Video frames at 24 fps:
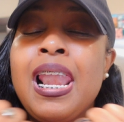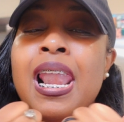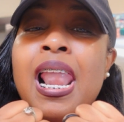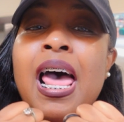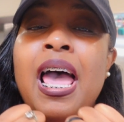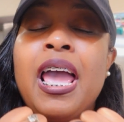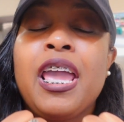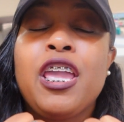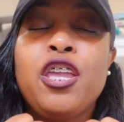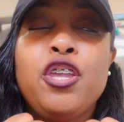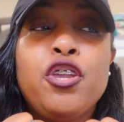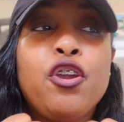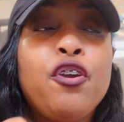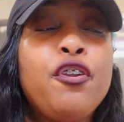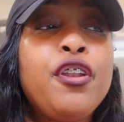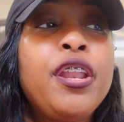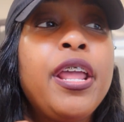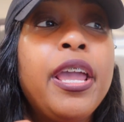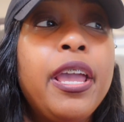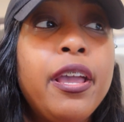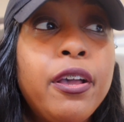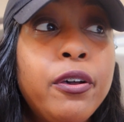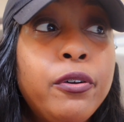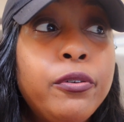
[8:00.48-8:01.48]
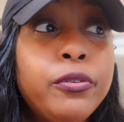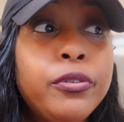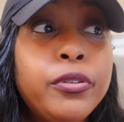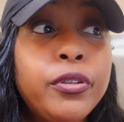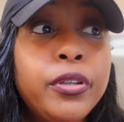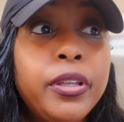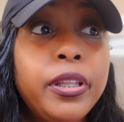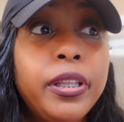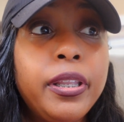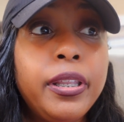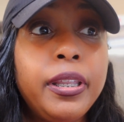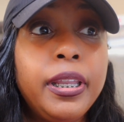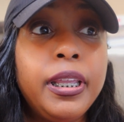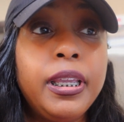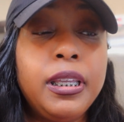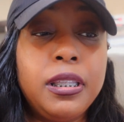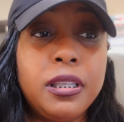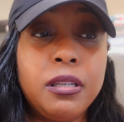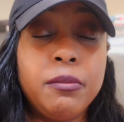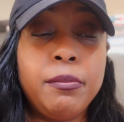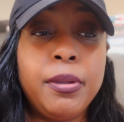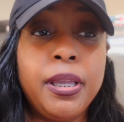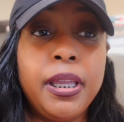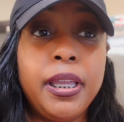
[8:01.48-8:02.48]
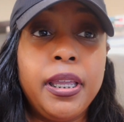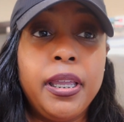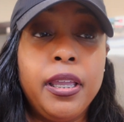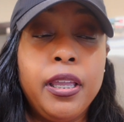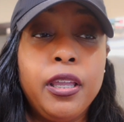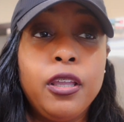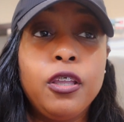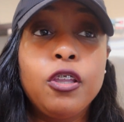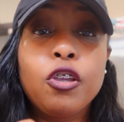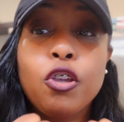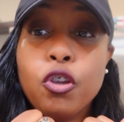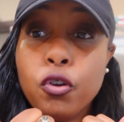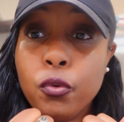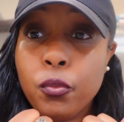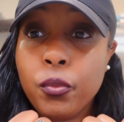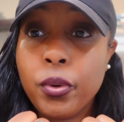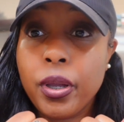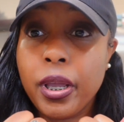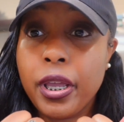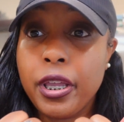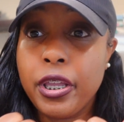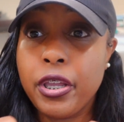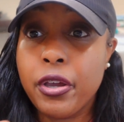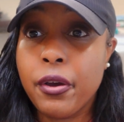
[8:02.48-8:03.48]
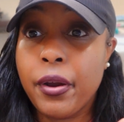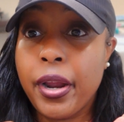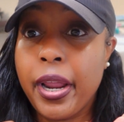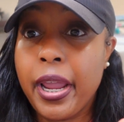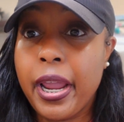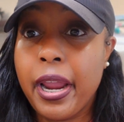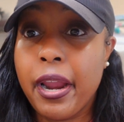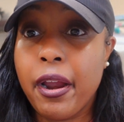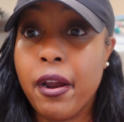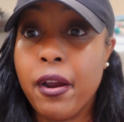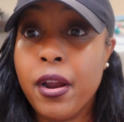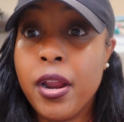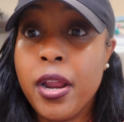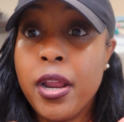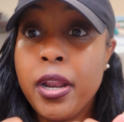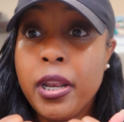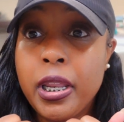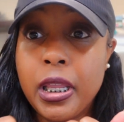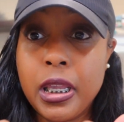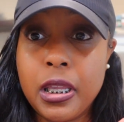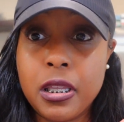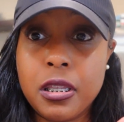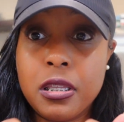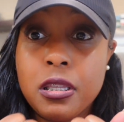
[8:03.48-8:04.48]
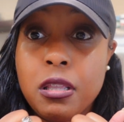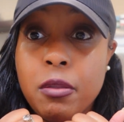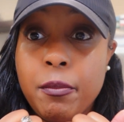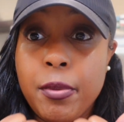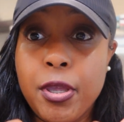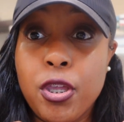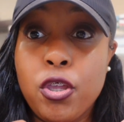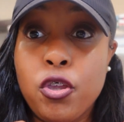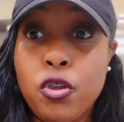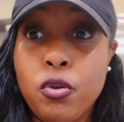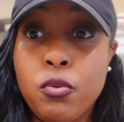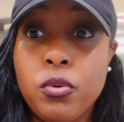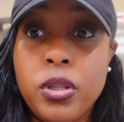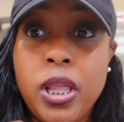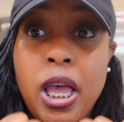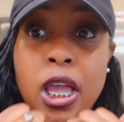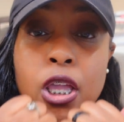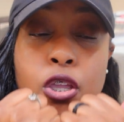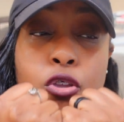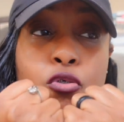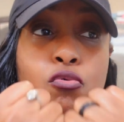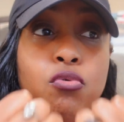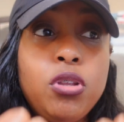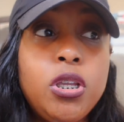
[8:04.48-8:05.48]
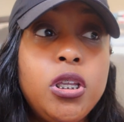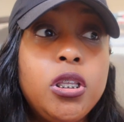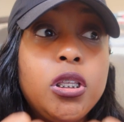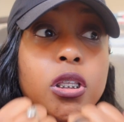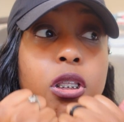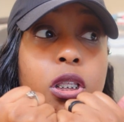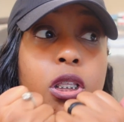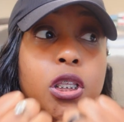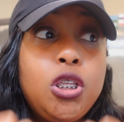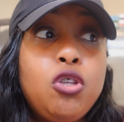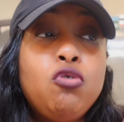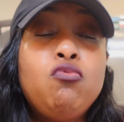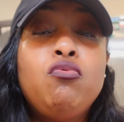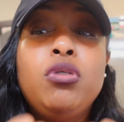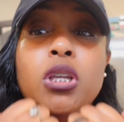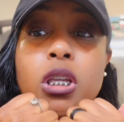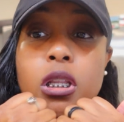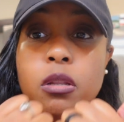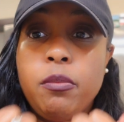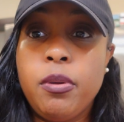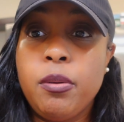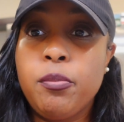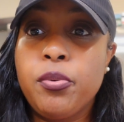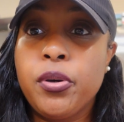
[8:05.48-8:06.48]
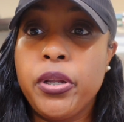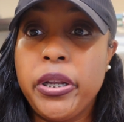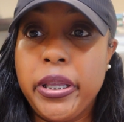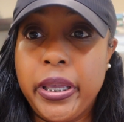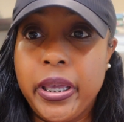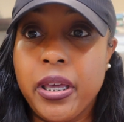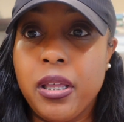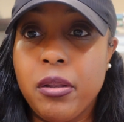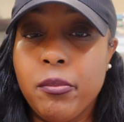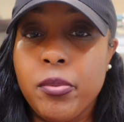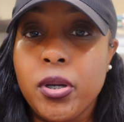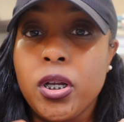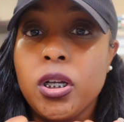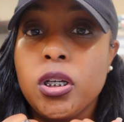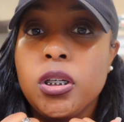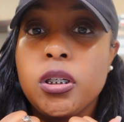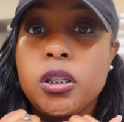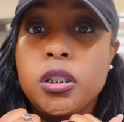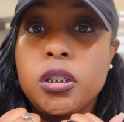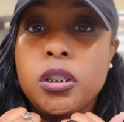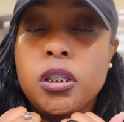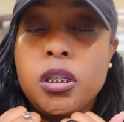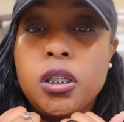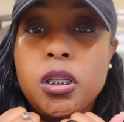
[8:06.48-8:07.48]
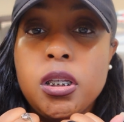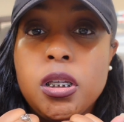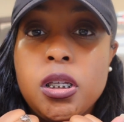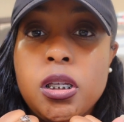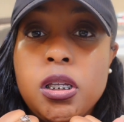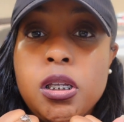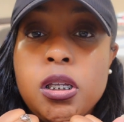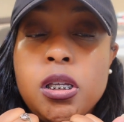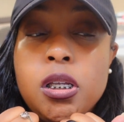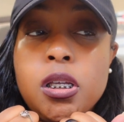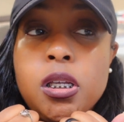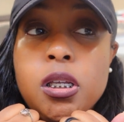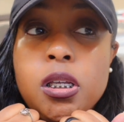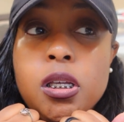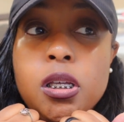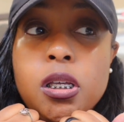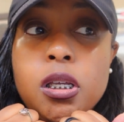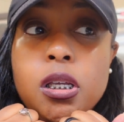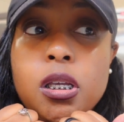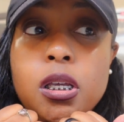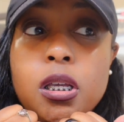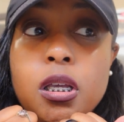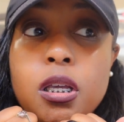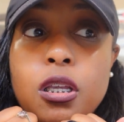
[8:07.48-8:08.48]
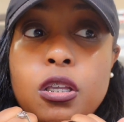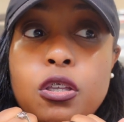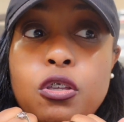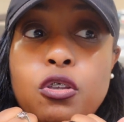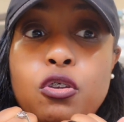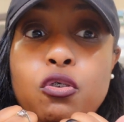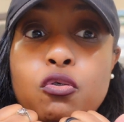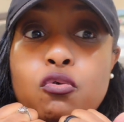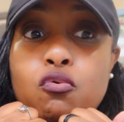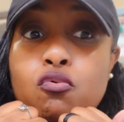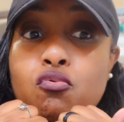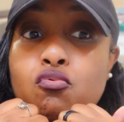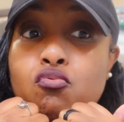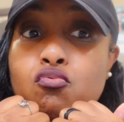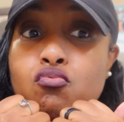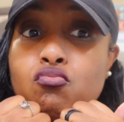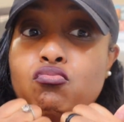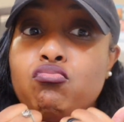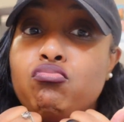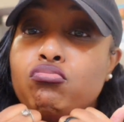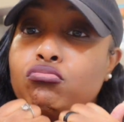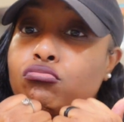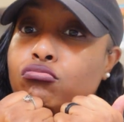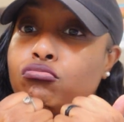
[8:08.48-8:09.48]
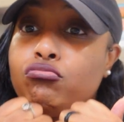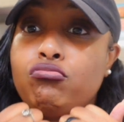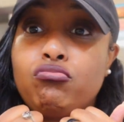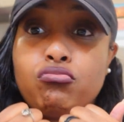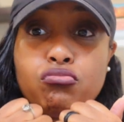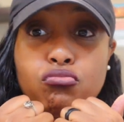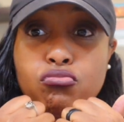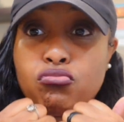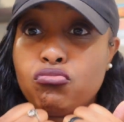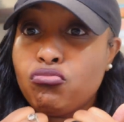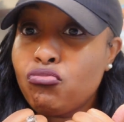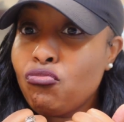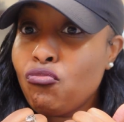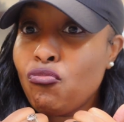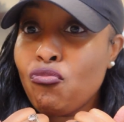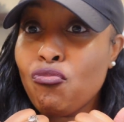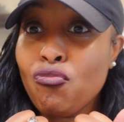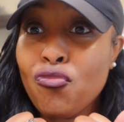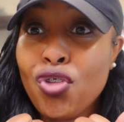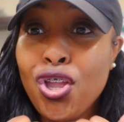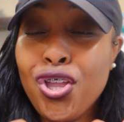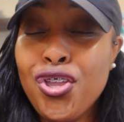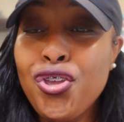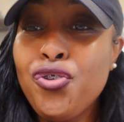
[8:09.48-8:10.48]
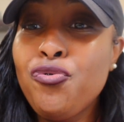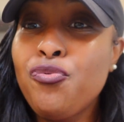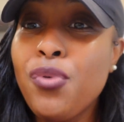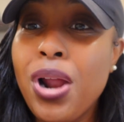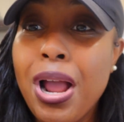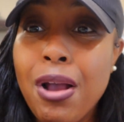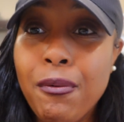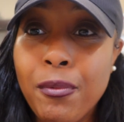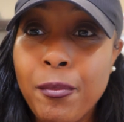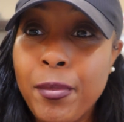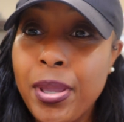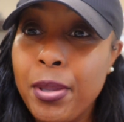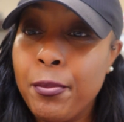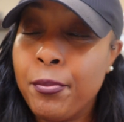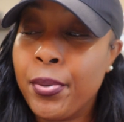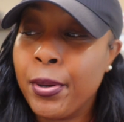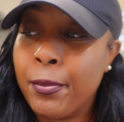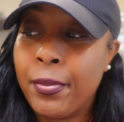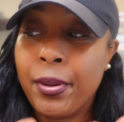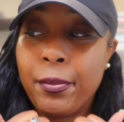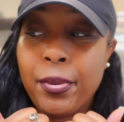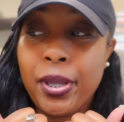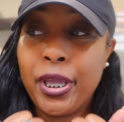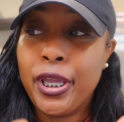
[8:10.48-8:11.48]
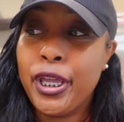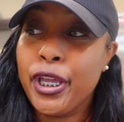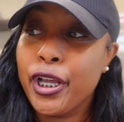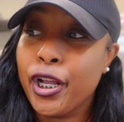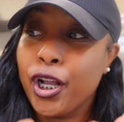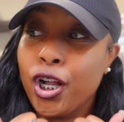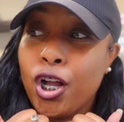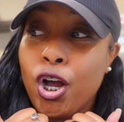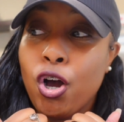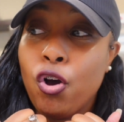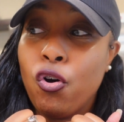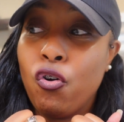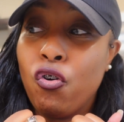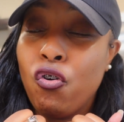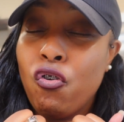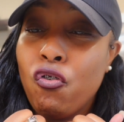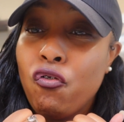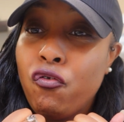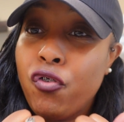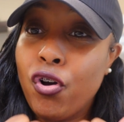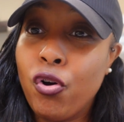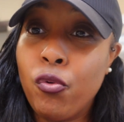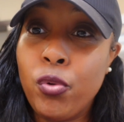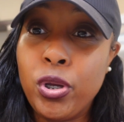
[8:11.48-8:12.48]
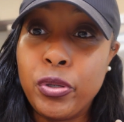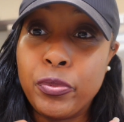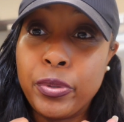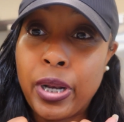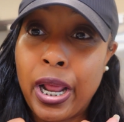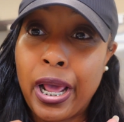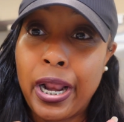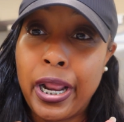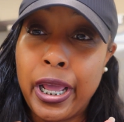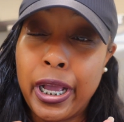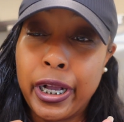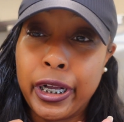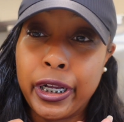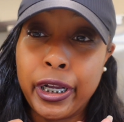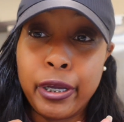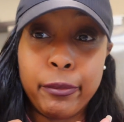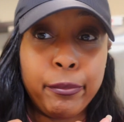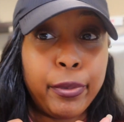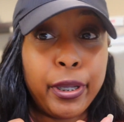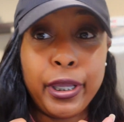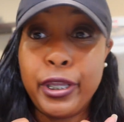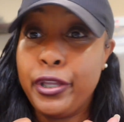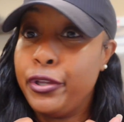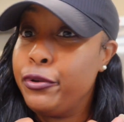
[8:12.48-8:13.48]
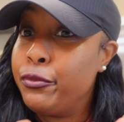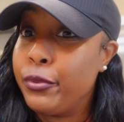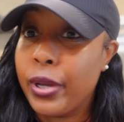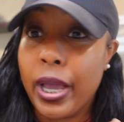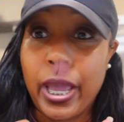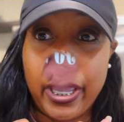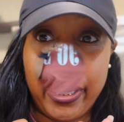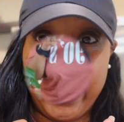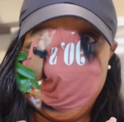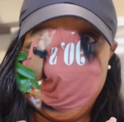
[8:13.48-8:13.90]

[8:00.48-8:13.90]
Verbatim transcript: Like, your nails need to be cute, and your hair needs to be cute. Like, you need to be put together, because you round with me. But baby, he can go 4 weeks without a haircut, but you can't.